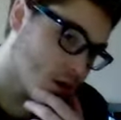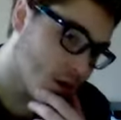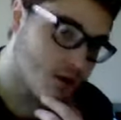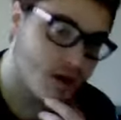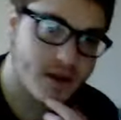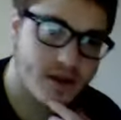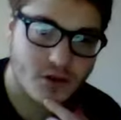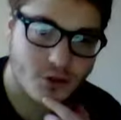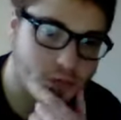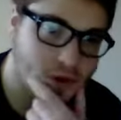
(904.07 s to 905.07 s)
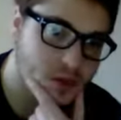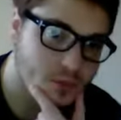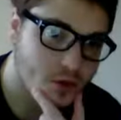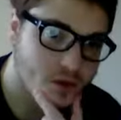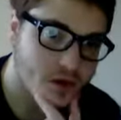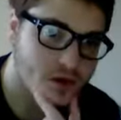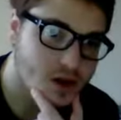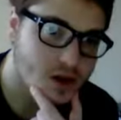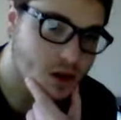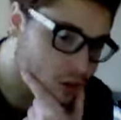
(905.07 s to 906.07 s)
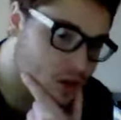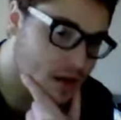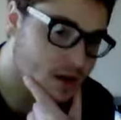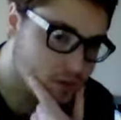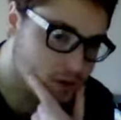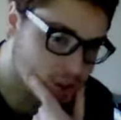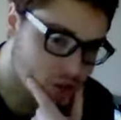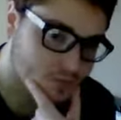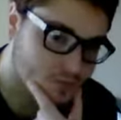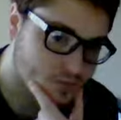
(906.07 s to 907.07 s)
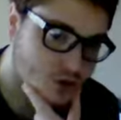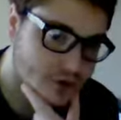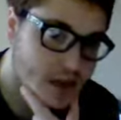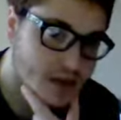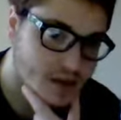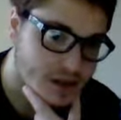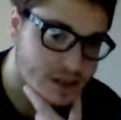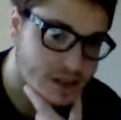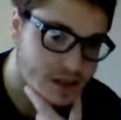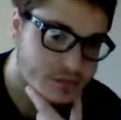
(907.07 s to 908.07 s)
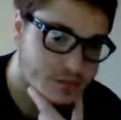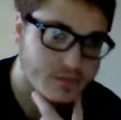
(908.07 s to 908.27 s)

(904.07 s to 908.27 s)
And you had other people thinking, oh yeah, let's create this.